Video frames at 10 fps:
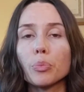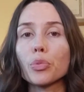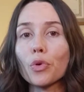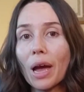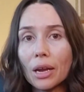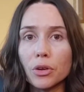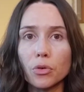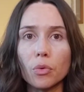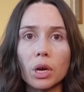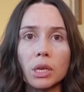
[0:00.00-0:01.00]
a brand
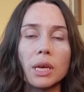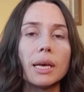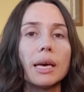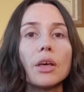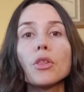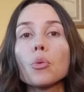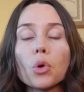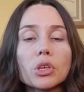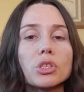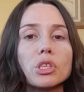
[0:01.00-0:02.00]
new one that
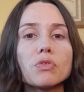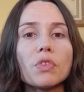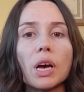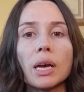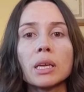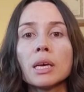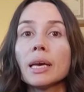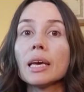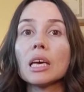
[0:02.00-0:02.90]
works just fine.